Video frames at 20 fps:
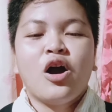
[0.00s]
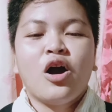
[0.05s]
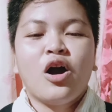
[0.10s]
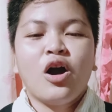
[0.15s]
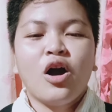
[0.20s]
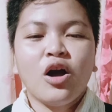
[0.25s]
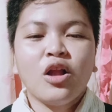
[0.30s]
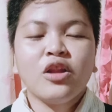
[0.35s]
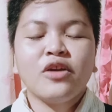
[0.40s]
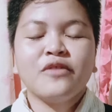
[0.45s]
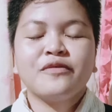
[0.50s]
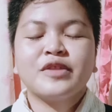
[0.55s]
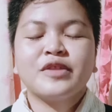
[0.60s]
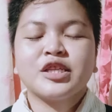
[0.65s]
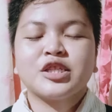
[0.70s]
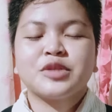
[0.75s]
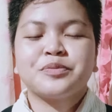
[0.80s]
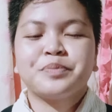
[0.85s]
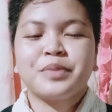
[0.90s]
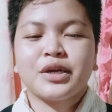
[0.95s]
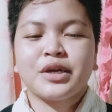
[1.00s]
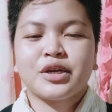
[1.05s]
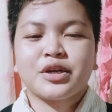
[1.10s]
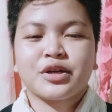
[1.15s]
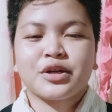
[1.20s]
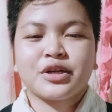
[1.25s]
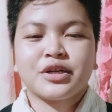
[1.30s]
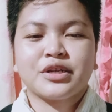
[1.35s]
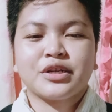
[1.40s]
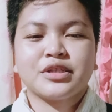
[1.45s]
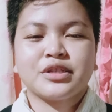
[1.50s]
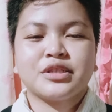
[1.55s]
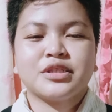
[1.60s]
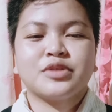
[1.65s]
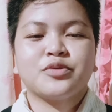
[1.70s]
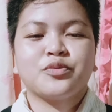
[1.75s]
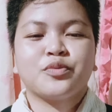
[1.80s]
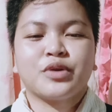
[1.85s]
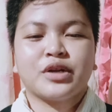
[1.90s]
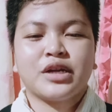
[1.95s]
all of the
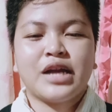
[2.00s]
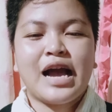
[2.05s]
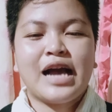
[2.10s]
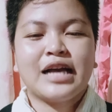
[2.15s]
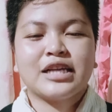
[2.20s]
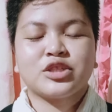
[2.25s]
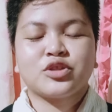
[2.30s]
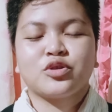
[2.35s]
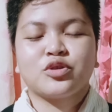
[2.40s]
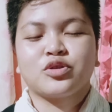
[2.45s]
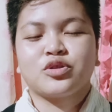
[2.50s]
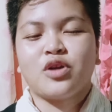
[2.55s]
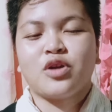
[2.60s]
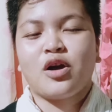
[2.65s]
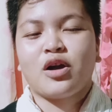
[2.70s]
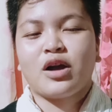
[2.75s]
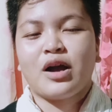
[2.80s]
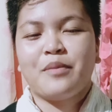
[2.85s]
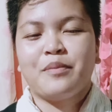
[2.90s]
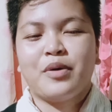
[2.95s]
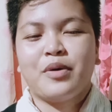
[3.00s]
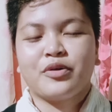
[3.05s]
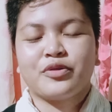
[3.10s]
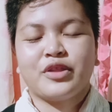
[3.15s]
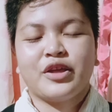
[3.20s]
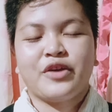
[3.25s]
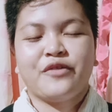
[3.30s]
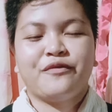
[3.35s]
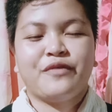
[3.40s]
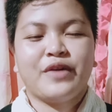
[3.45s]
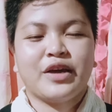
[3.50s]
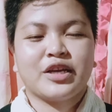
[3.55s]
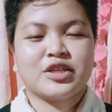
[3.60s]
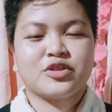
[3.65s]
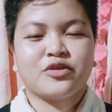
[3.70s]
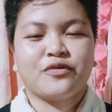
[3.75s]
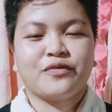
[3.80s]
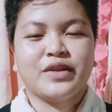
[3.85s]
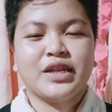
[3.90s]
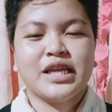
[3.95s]
speakers were asked to talk about the effects
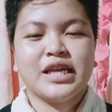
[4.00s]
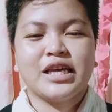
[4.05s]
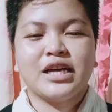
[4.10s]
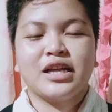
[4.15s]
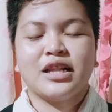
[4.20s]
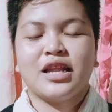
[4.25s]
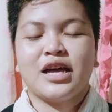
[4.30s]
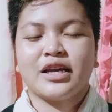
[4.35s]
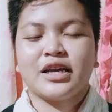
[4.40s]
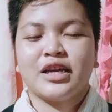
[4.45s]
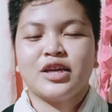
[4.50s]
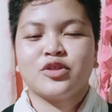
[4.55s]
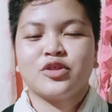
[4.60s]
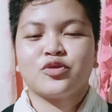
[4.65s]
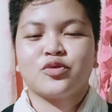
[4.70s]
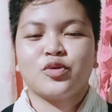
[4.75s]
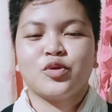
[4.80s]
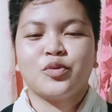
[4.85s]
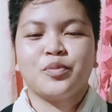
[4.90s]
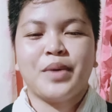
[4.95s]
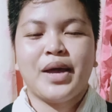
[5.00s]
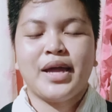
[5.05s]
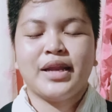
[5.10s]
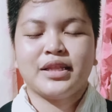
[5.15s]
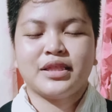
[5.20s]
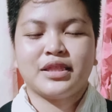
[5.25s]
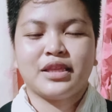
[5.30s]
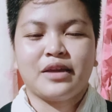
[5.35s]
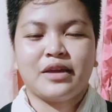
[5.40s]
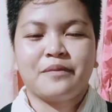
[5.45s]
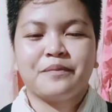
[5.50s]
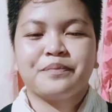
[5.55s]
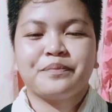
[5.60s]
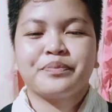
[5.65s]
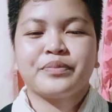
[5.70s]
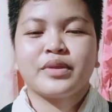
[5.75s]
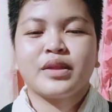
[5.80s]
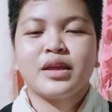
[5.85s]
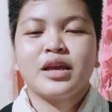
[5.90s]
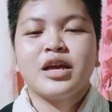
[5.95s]
of illegal logging to humanity.
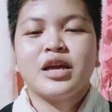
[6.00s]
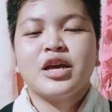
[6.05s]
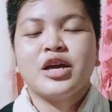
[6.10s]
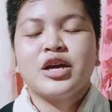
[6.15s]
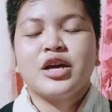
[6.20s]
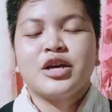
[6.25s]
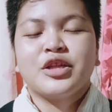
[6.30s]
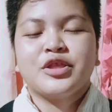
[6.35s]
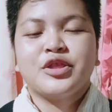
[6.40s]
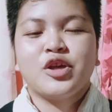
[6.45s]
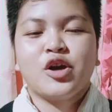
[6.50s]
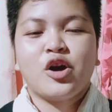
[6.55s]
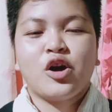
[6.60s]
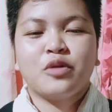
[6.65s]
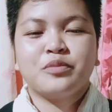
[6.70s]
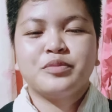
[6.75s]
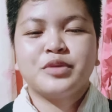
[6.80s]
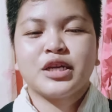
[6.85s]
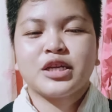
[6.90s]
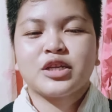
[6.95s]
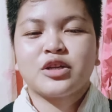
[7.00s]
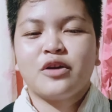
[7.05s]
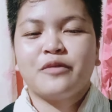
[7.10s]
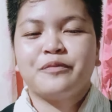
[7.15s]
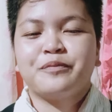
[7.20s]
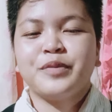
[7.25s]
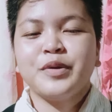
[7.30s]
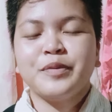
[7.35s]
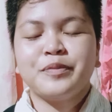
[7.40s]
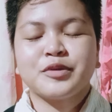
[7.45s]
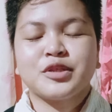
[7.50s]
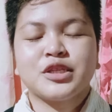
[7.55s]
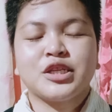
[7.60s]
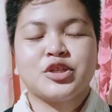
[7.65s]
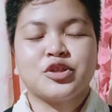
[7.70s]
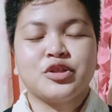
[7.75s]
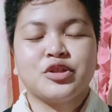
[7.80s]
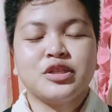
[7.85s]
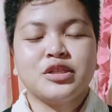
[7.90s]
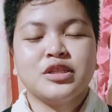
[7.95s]
The object of
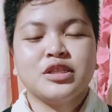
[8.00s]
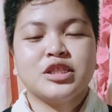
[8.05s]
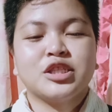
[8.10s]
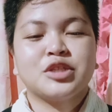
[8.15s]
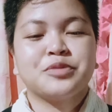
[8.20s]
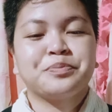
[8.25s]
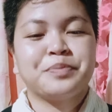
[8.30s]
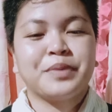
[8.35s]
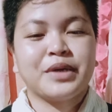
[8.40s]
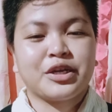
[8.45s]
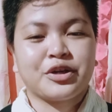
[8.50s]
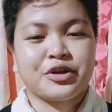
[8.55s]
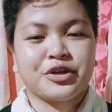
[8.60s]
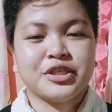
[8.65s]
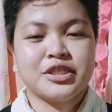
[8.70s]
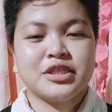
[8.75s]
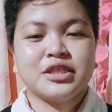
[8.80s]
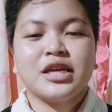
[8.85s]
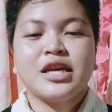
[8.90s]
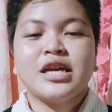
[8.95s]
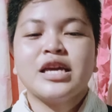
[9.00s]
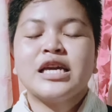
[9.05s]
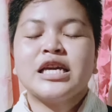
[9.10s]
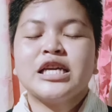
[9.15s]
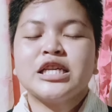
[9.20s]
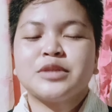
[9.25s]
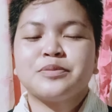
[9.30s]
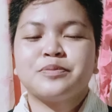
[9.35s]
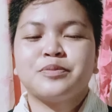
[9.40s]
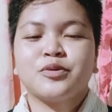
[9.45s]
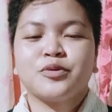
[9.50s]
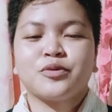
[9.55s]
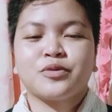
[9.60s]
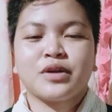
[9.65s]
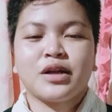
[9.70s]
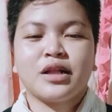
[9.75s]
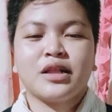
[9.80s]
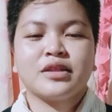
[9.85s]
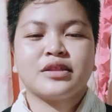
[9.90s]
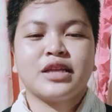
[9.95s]
preposition speakers is
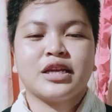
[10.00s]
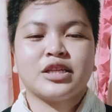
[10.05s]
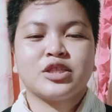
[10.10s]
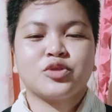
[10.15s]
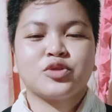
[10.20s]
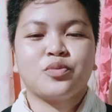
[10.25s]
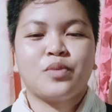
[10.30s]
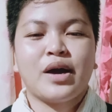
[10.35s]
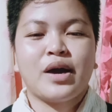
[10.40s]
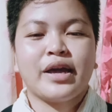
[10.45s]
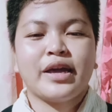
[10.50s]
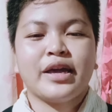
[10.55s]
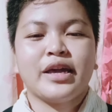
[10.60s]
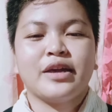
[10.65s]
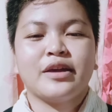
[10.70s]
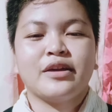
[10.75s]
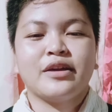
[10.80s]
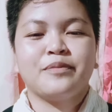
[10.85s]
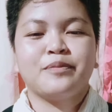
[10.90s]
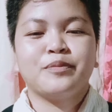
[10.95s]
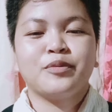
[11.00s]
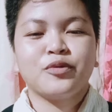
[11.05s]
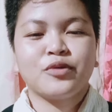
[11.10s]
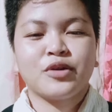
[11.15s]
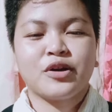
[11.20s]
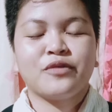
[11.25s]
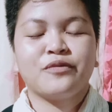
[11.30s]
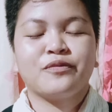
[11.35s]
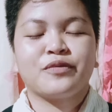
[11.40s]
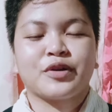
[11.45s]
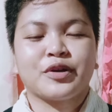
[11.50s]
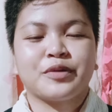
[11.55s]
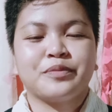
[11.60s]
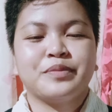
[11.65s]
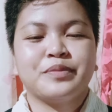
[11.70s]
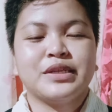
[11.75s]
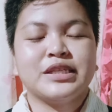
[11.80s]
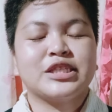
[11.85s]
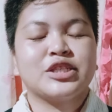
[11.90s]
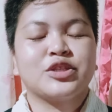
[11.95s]
plural, that's why a plural verb
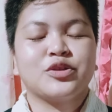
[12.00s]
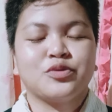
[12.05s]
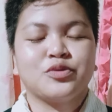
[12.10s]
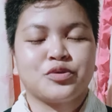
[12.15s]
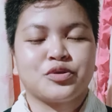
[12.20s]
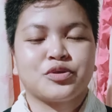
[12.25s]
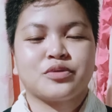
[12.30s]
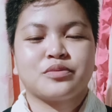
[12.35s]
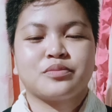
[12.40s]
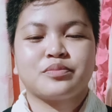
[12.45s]
is used.